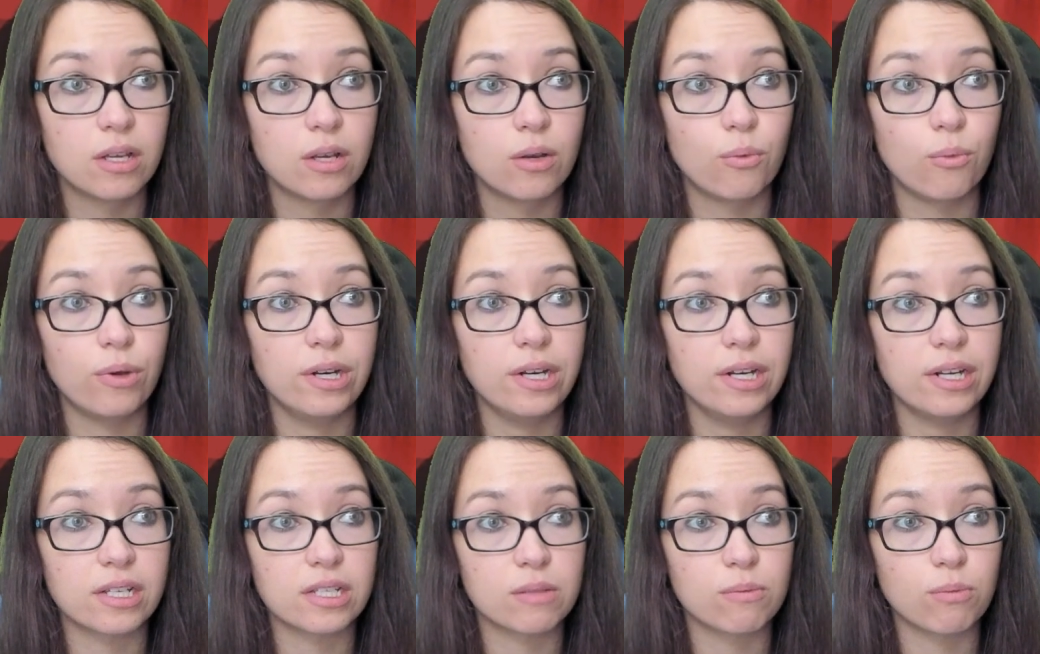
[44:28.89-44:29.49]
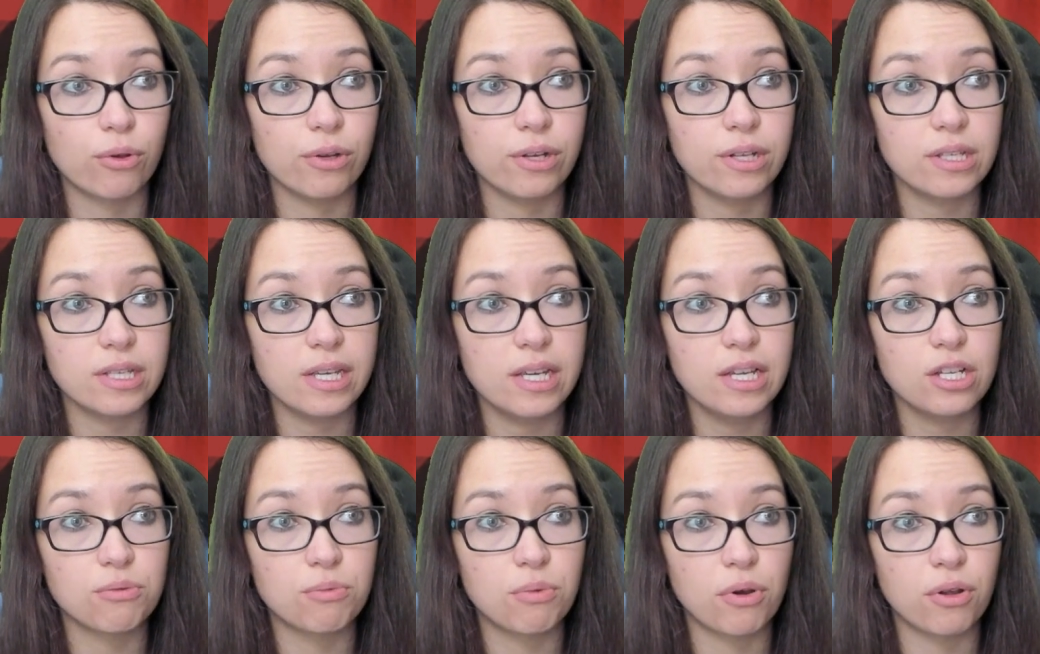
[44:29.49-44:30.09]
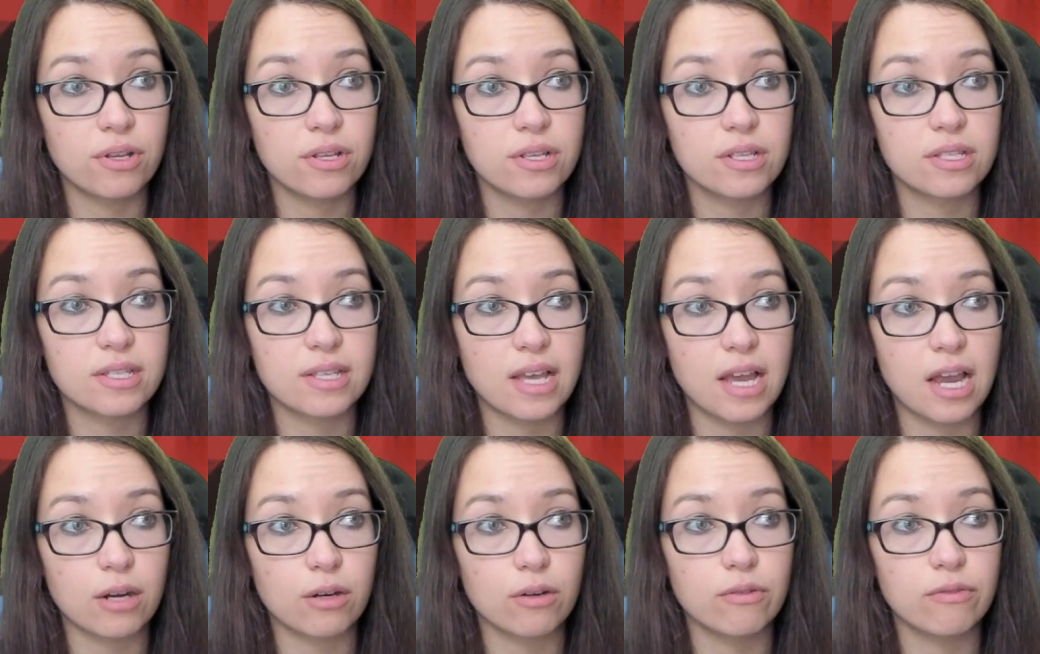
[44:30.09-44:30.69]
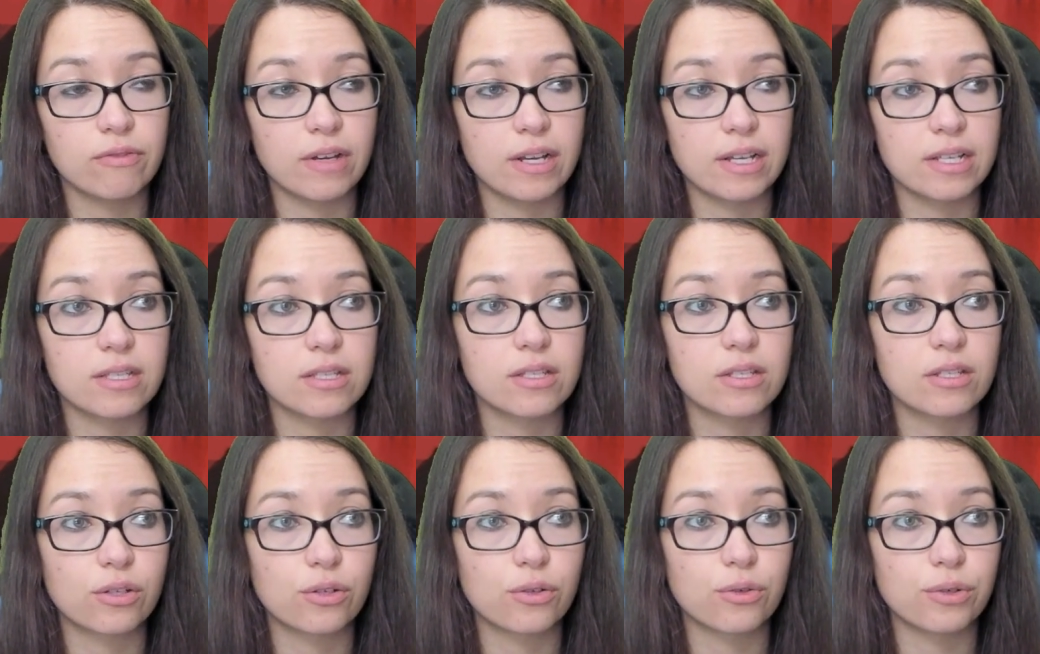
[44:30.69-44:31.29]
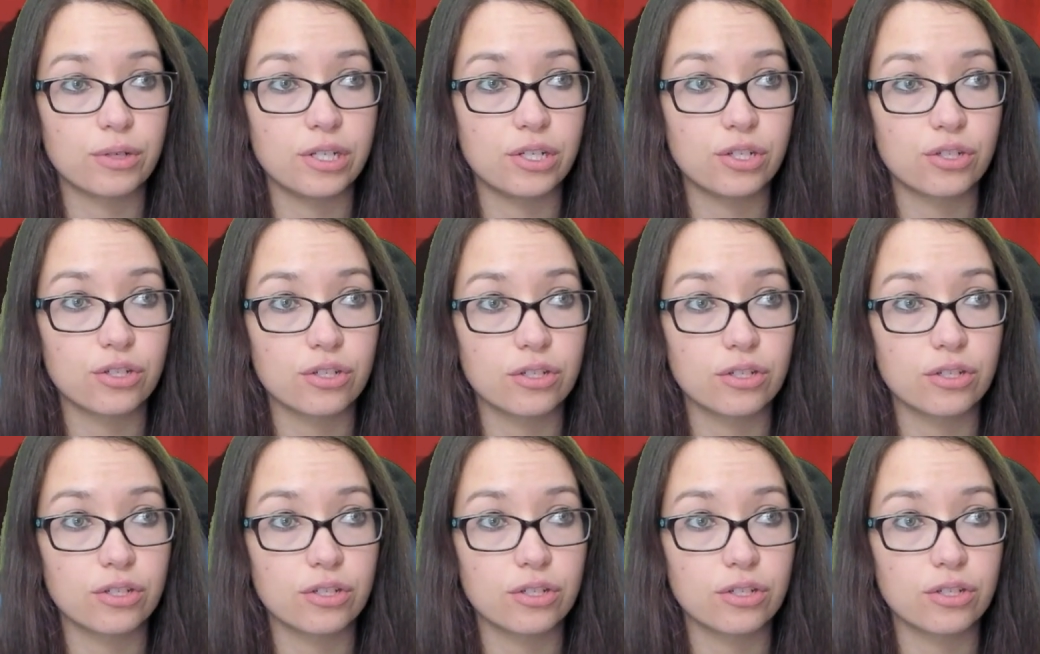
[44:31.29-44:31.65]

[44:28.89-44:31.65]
When it exploits, each opponent sacrifices a creature.